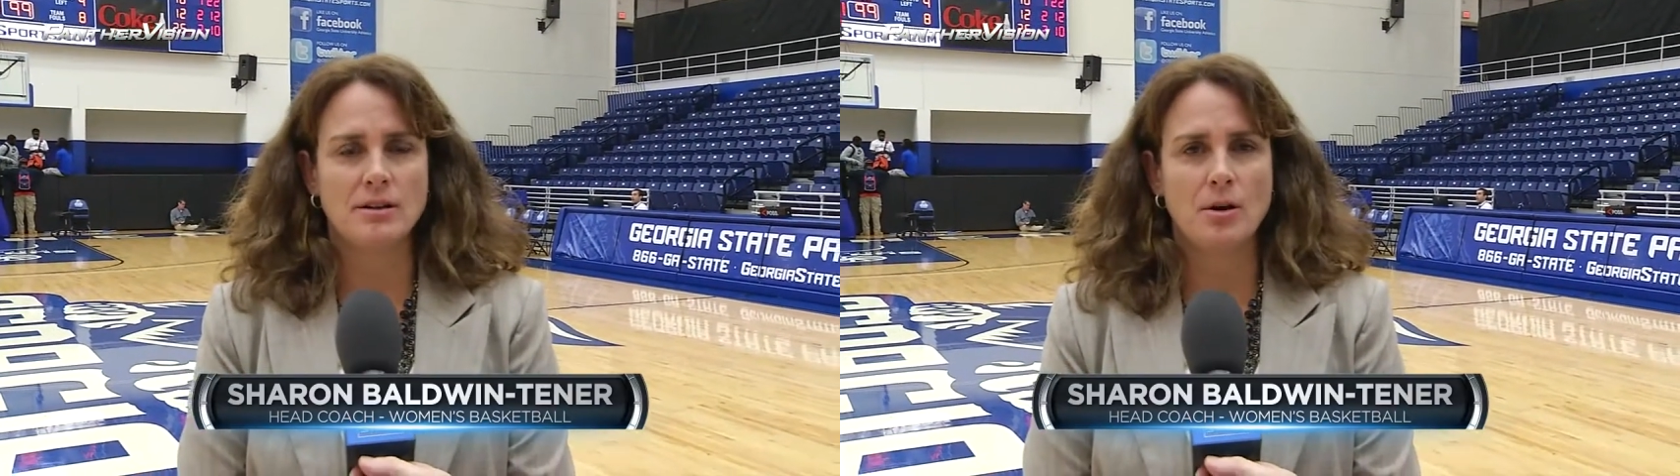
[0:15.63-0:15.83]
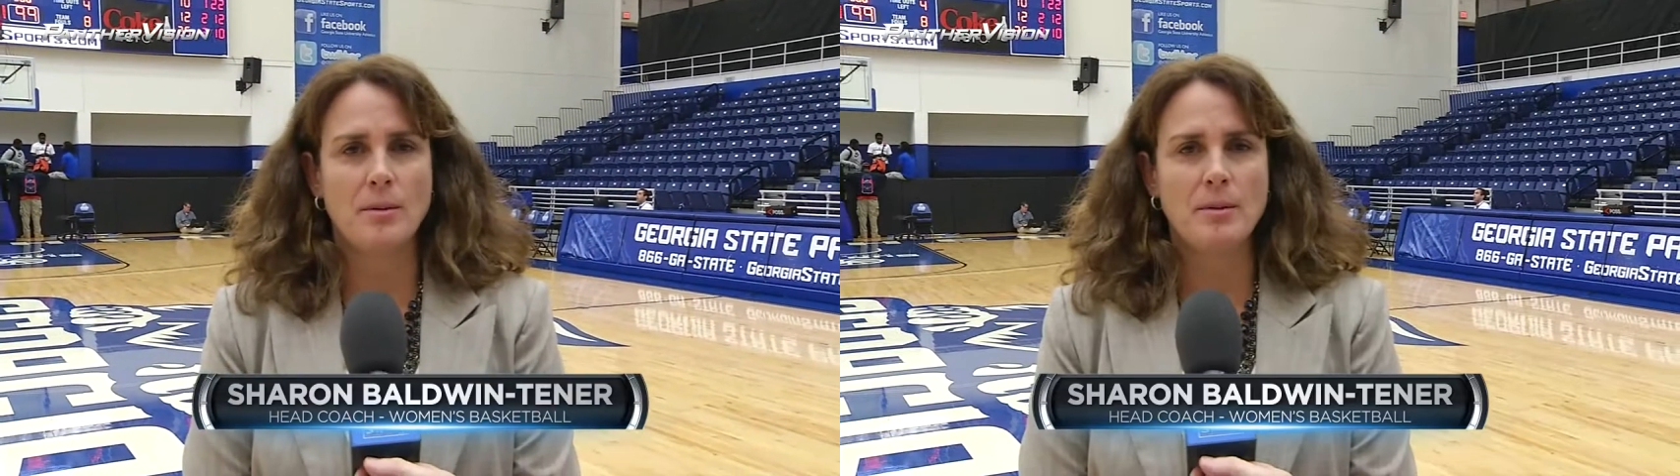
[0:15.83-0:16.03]

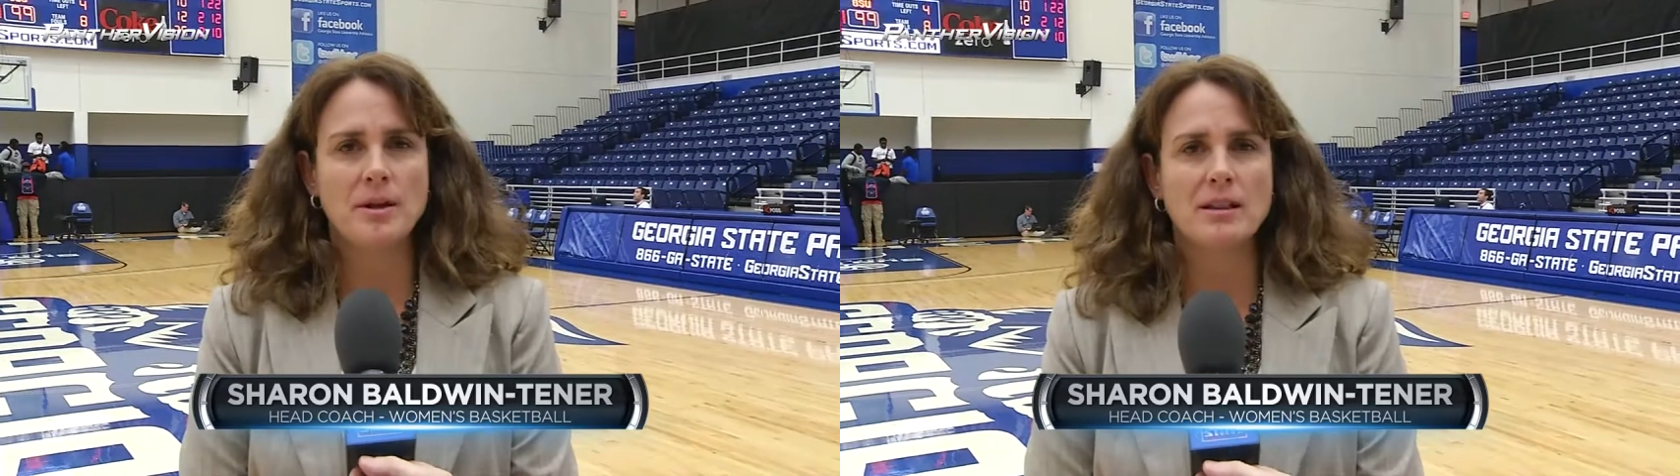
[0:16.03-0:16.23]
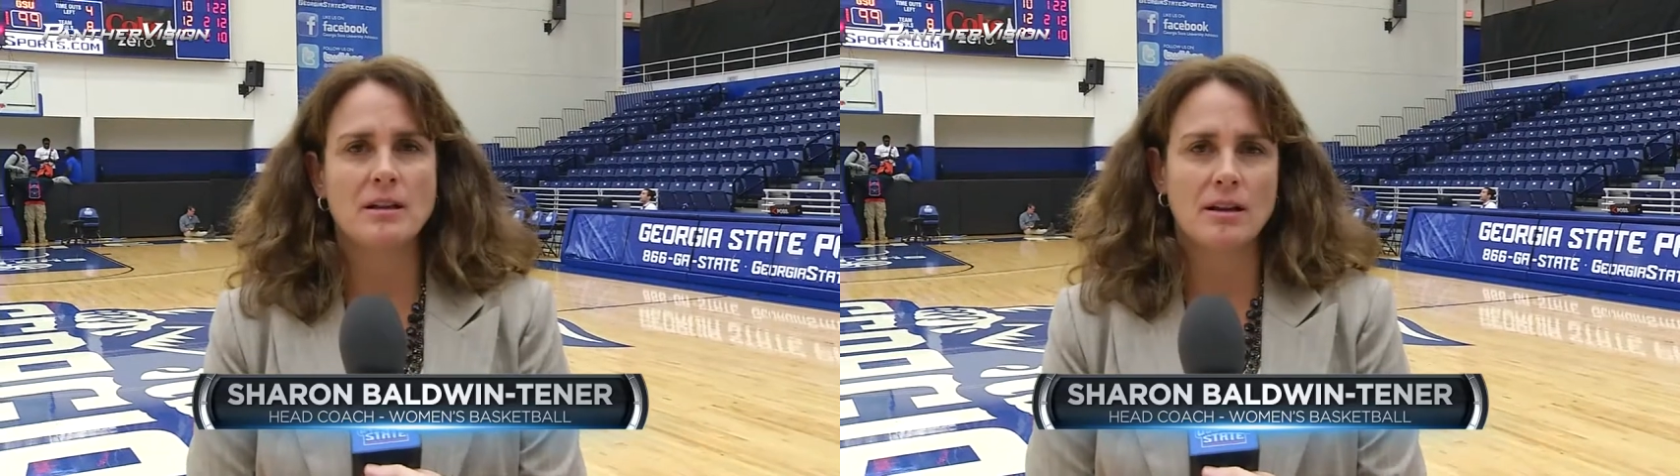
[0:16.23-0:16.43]
you know,
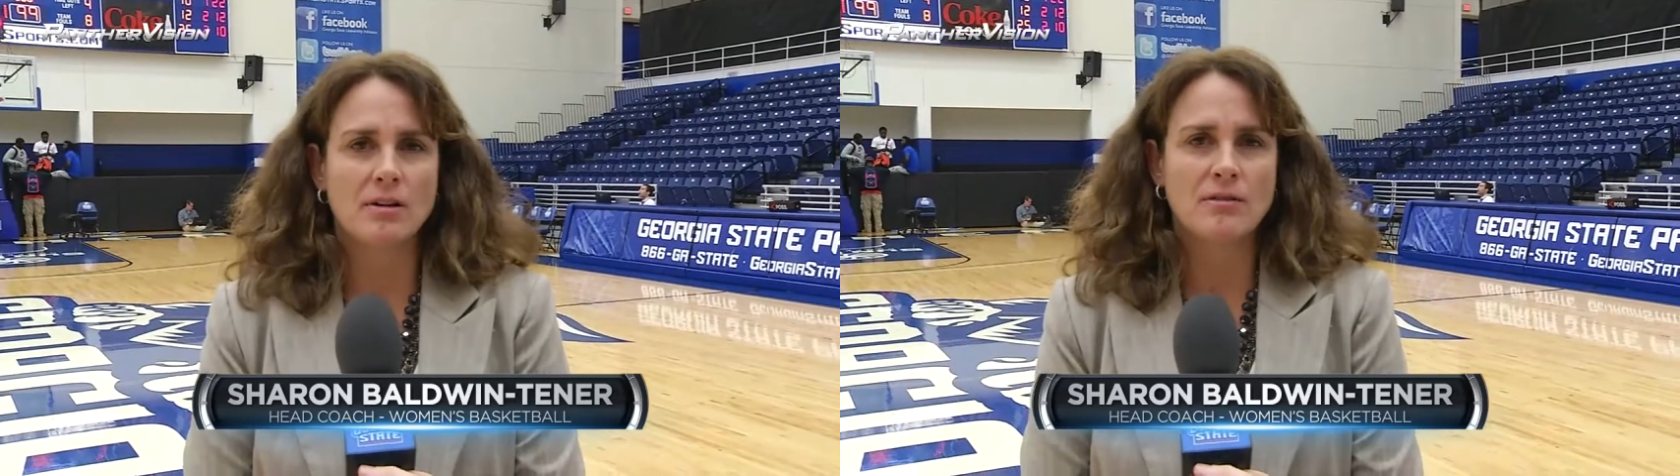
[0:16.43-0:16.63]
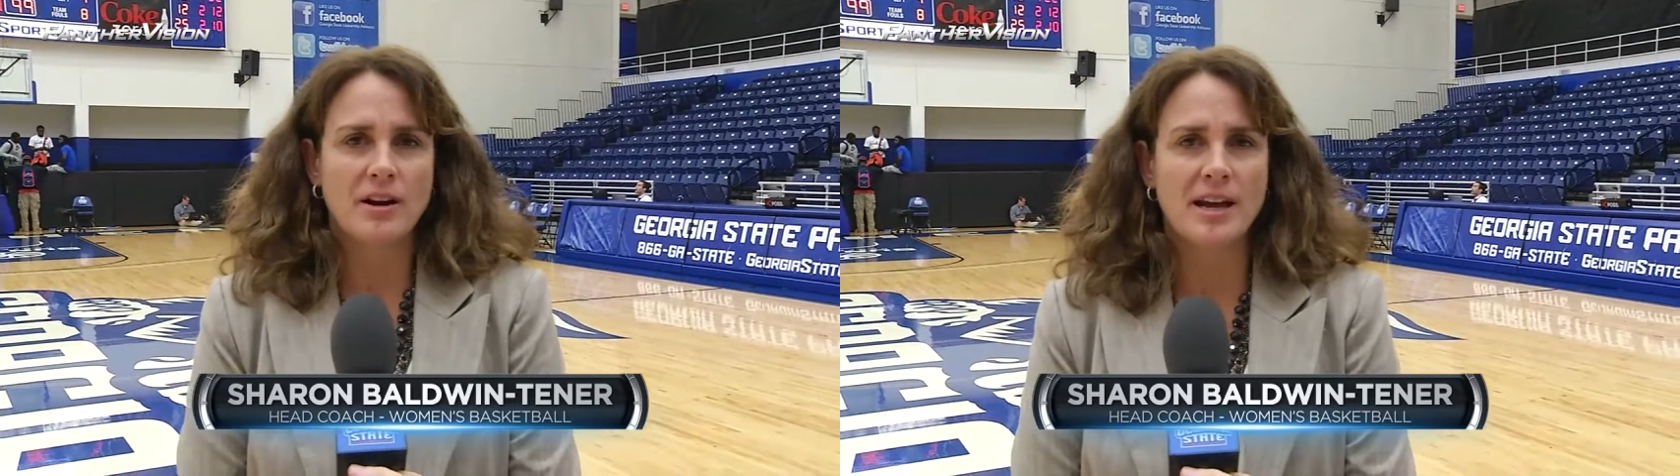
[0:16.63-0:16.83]
maybe a little
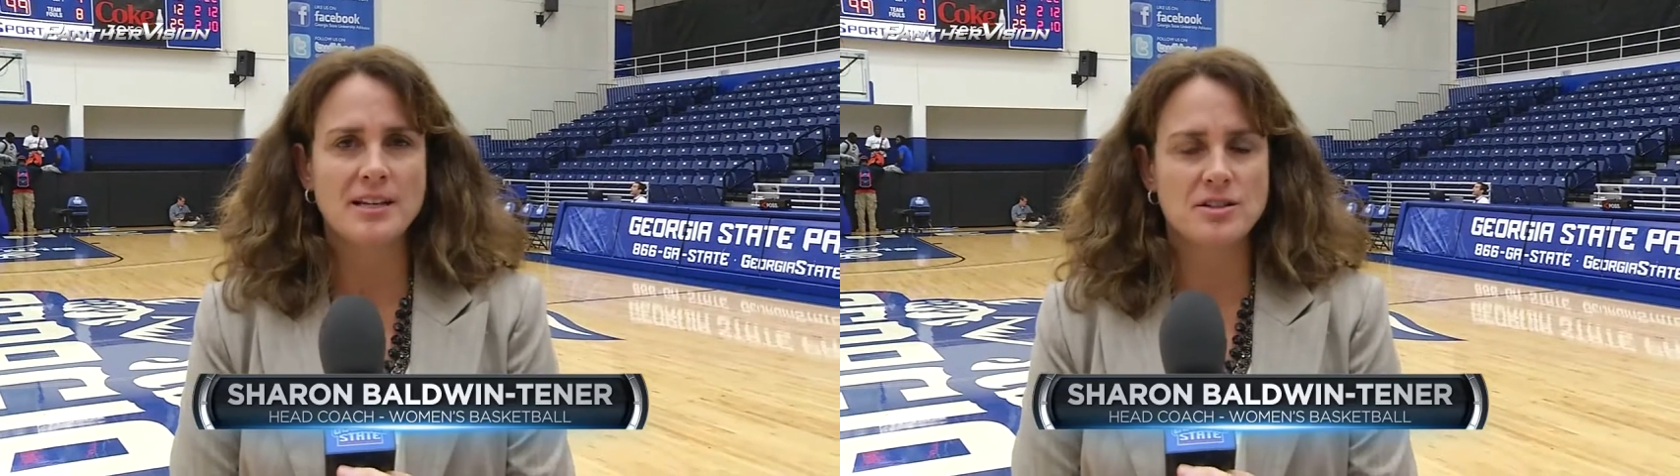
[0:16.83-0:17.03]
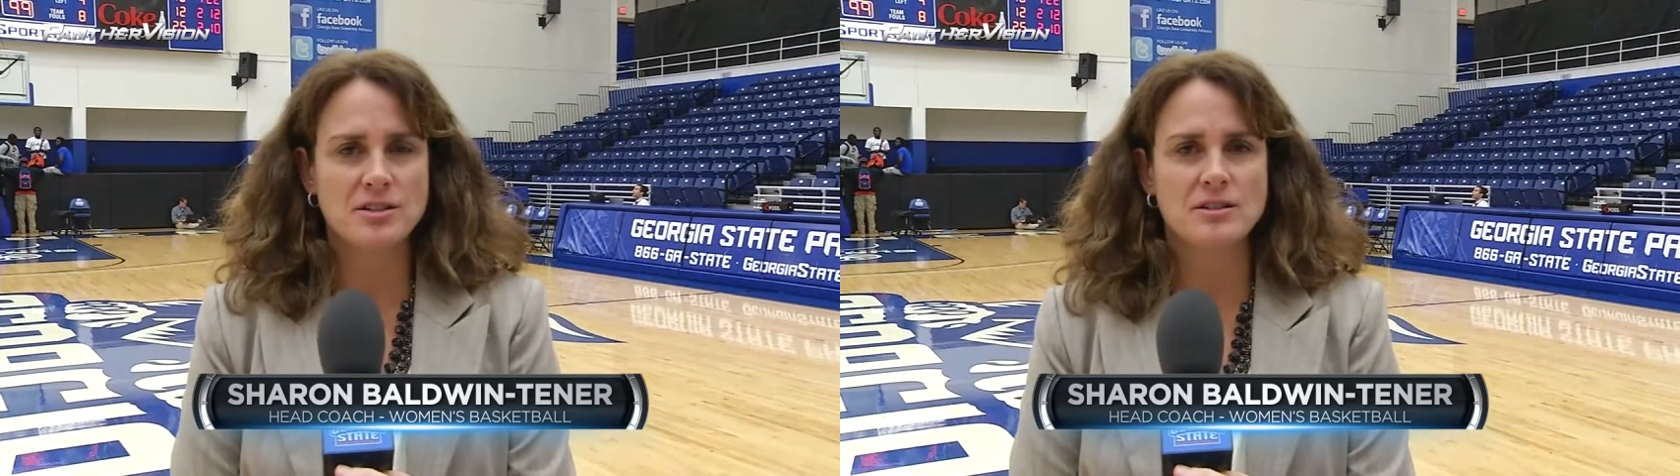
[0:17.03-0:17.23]
over
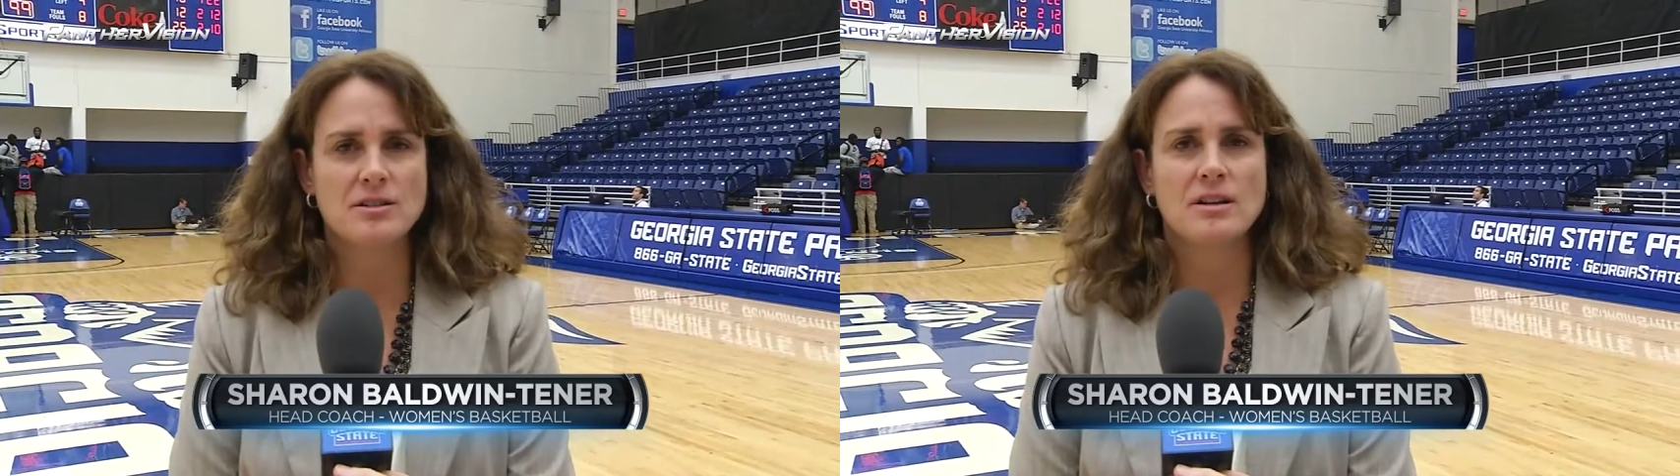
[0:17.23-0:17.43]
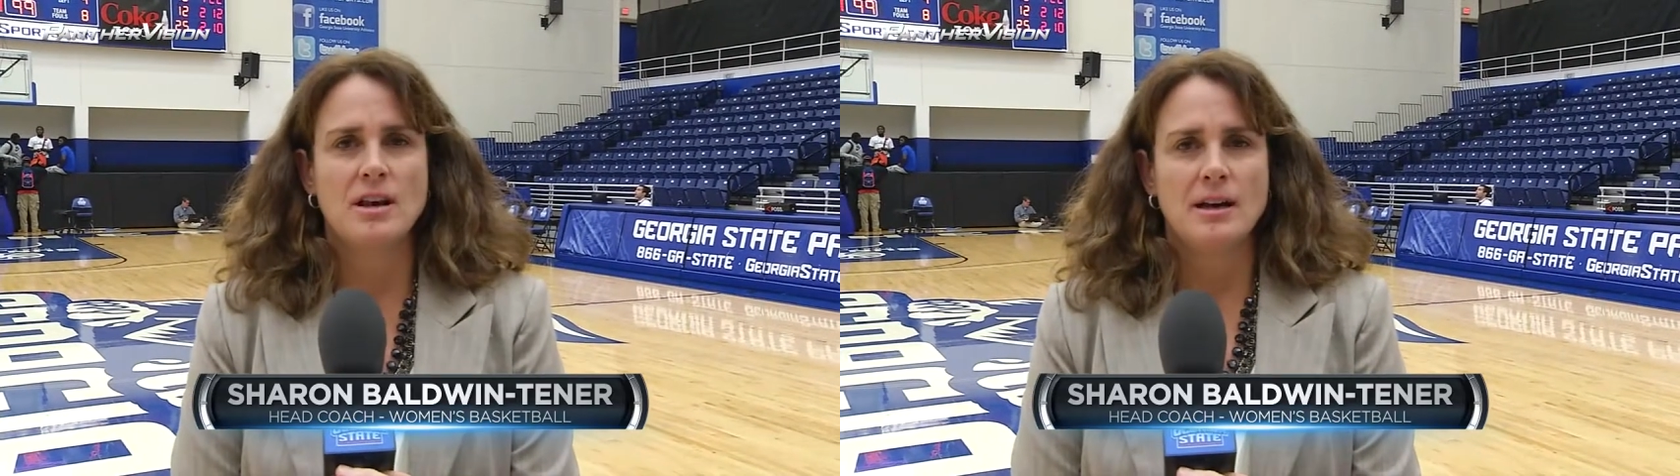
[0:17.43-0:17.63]
anxious,